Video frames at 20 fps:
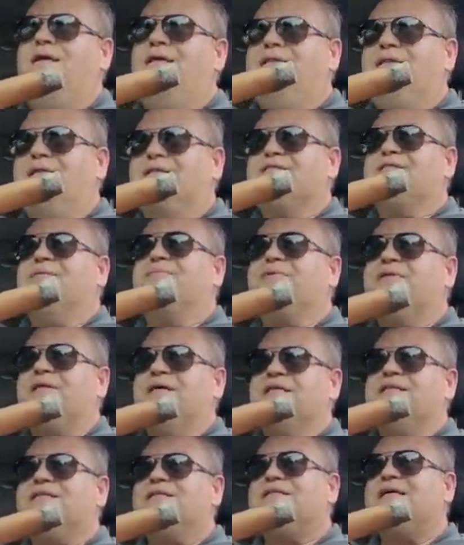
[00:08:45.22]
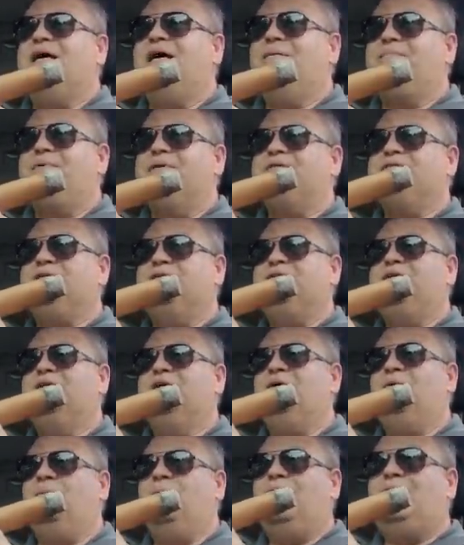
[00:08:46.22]
then something like this happens and you
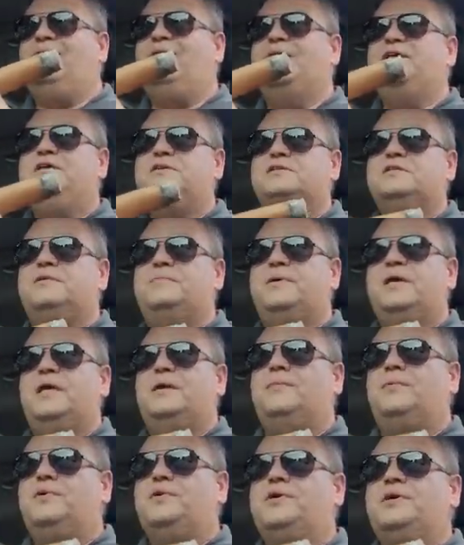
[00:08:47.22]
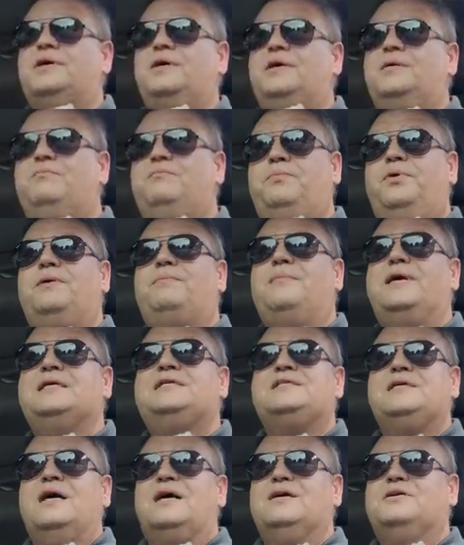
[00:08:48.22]
go, wow, I used to be able to put my
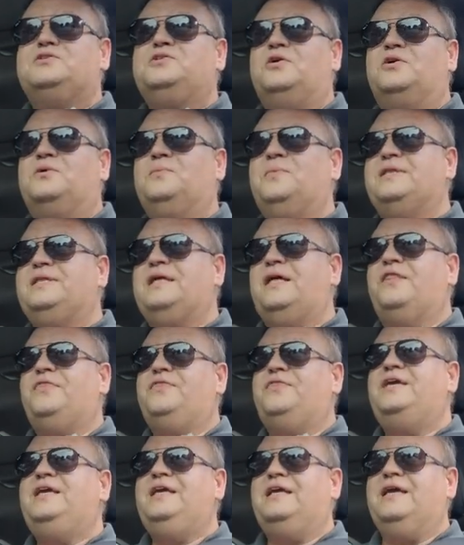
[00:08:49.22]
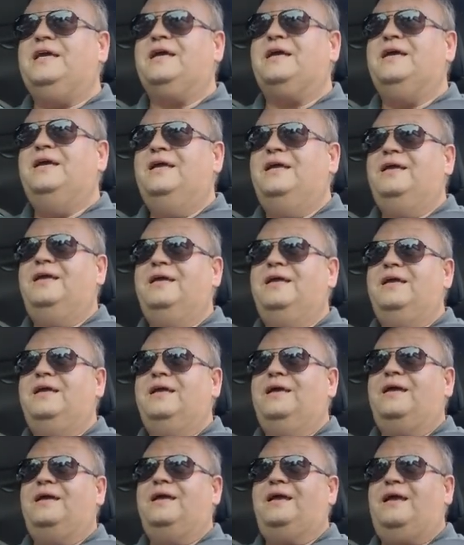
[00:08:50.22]
socks on without thinking,
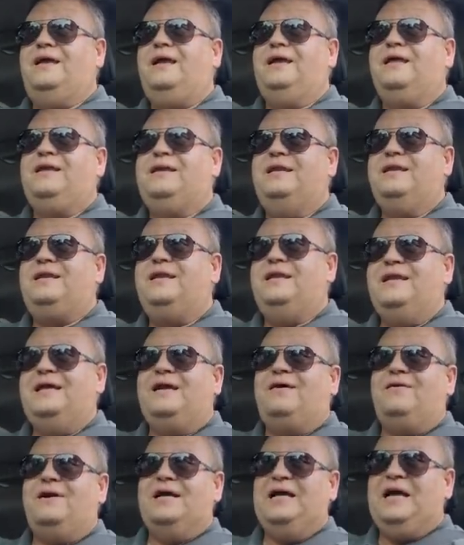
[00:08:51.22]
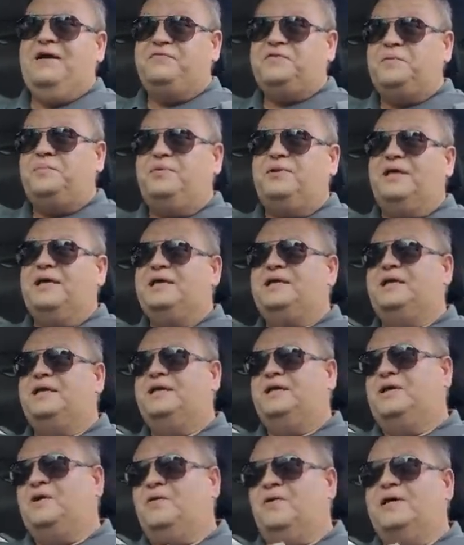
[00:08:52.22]
and now I have to plan it
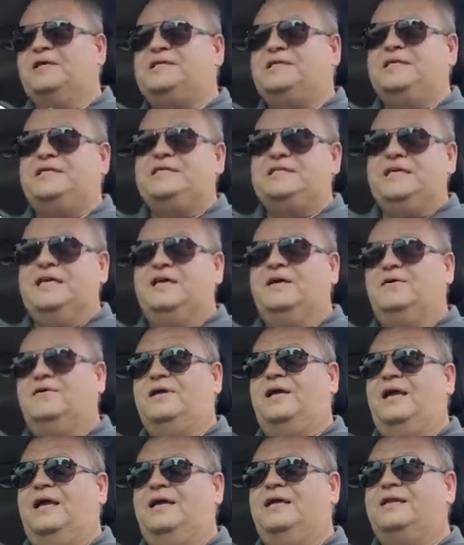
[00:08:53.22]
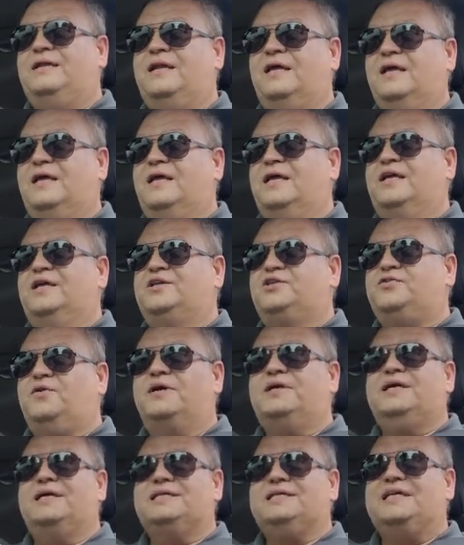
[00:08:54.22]
in great detail and
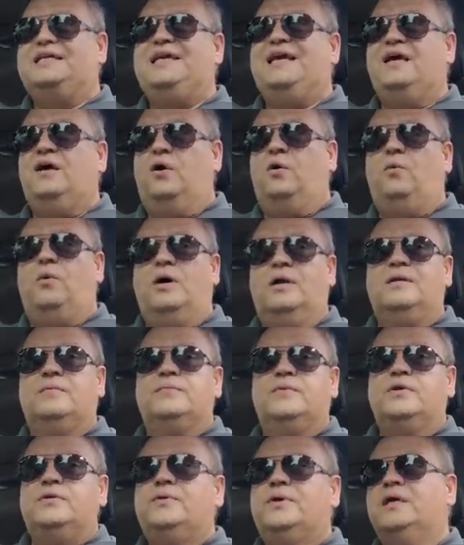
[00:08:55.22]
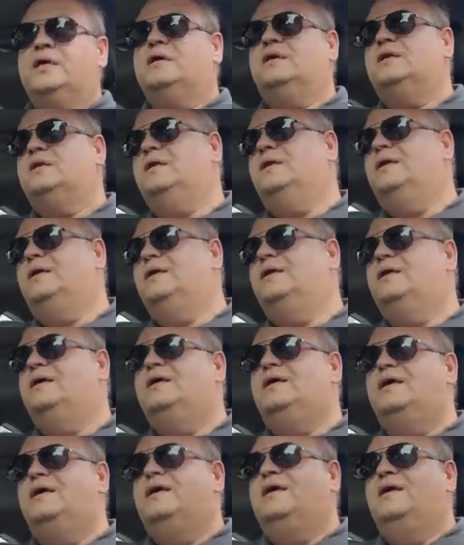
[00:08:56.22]
try not to yell while I'm doing
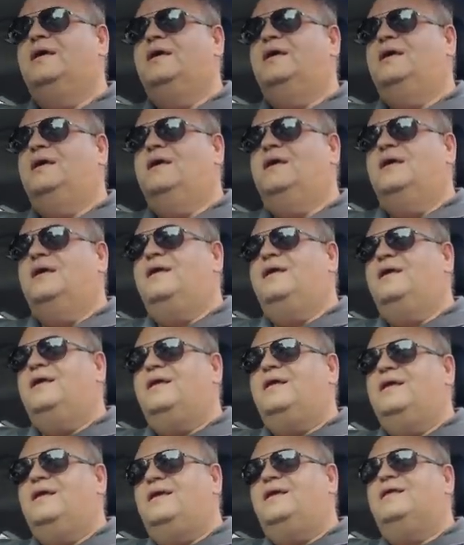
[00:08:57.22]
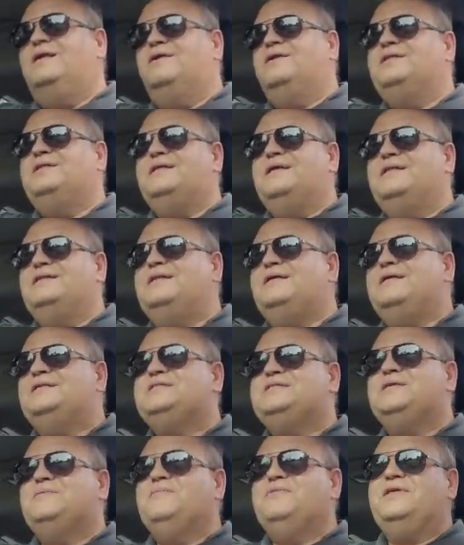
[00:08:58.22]
it. You know, and
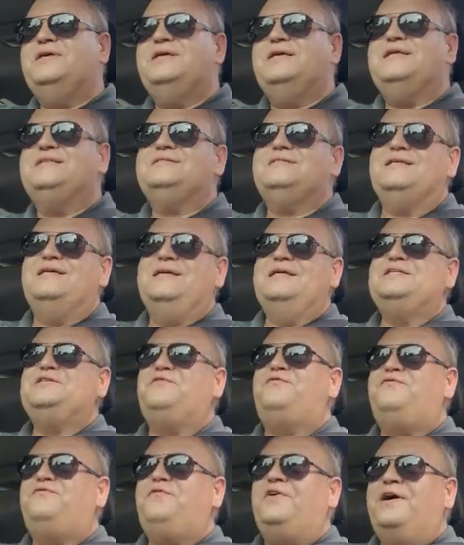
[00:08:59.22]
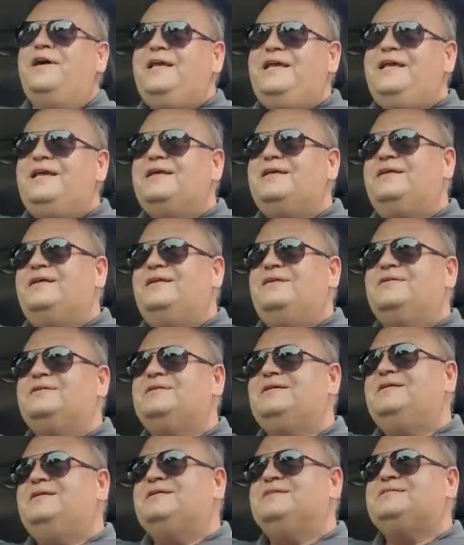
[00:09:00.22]
something, it's funny in
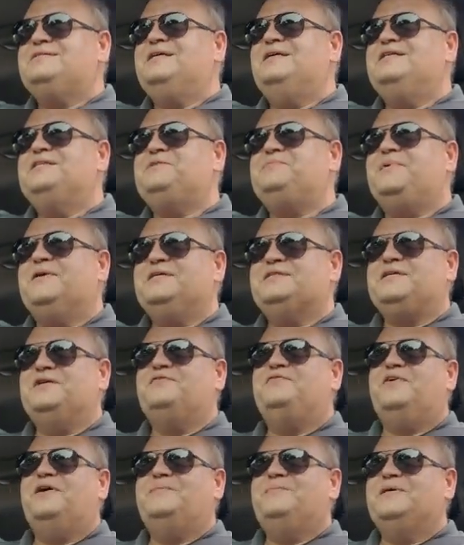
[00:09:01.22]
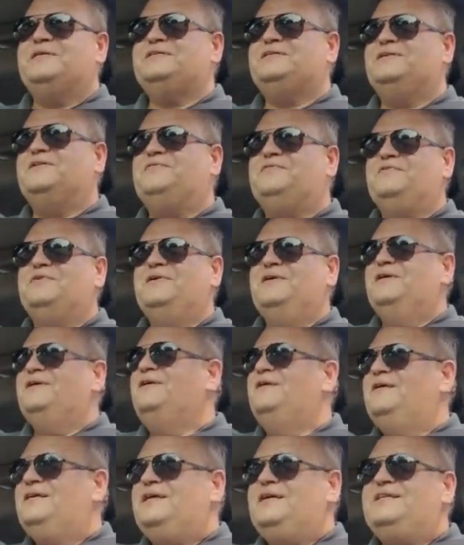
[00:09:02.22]
a sense, because I find myself
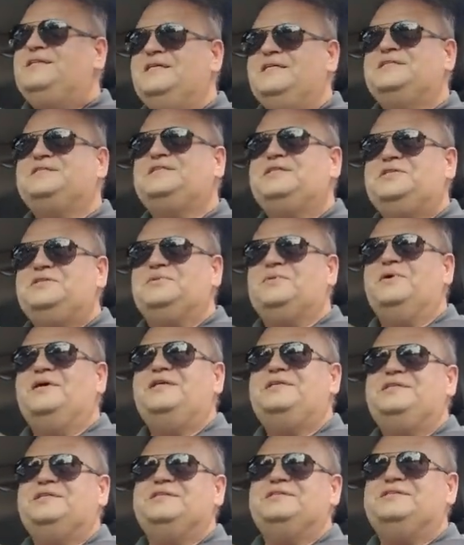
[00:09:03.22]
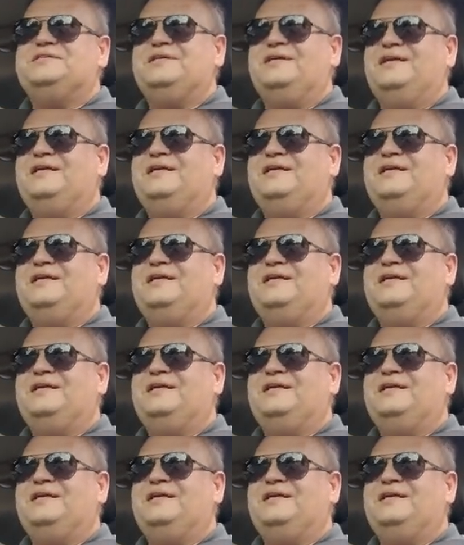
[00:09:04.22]
in these situations that